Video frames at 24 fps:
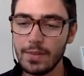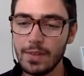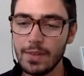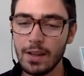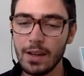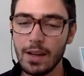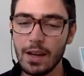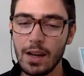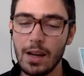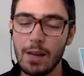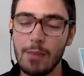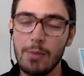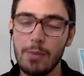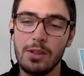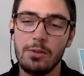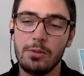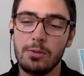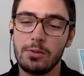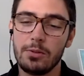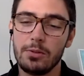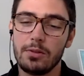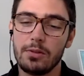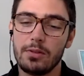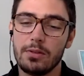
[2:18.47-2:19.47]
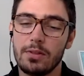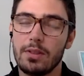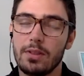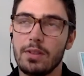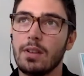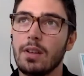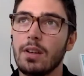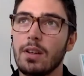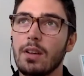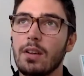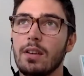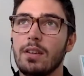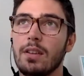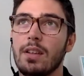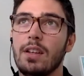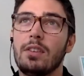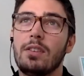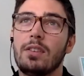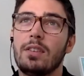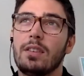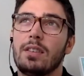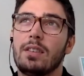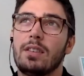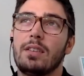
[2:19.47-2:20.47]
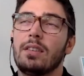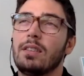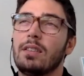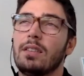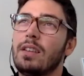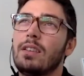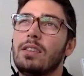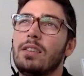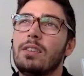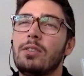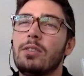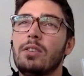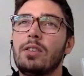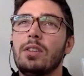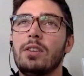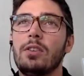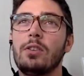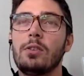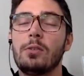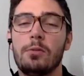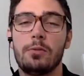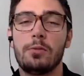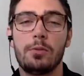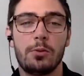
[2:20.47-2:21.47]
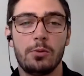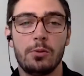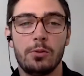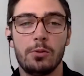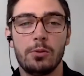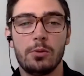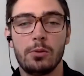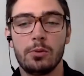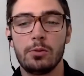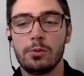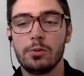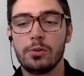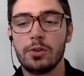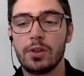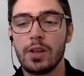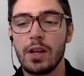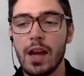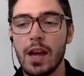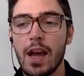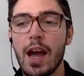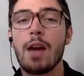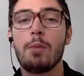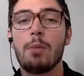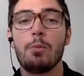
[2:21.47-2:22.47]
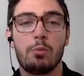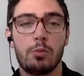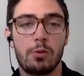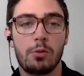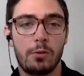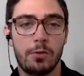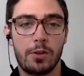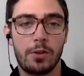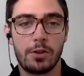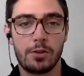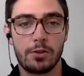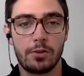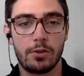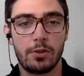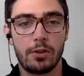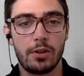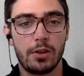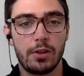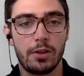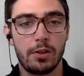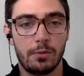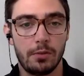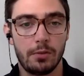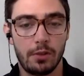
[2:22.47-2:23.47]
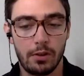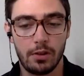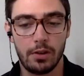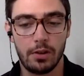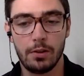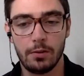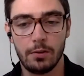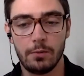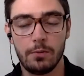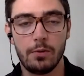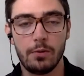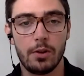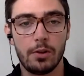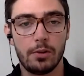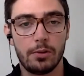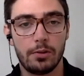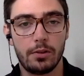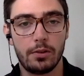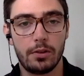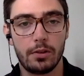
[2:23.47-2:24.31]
I mean, that's not enough to say I'm a professional in those